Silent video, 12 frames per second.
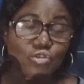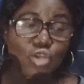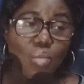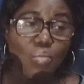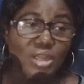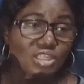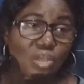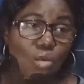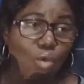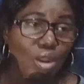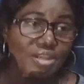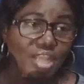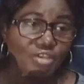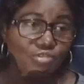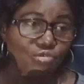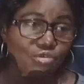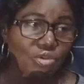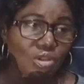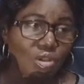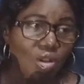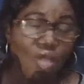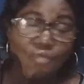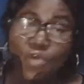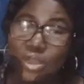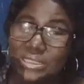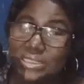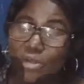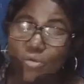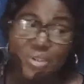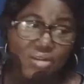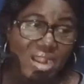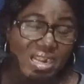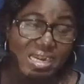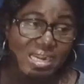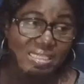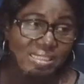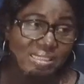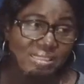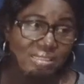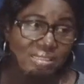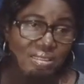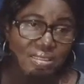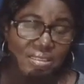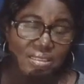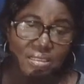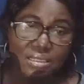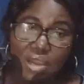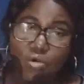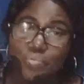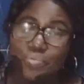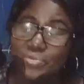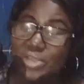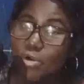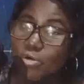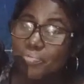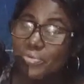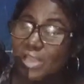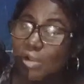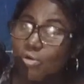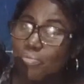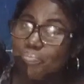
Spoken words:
don't monitor what they do. Of course, they will be reckless. They will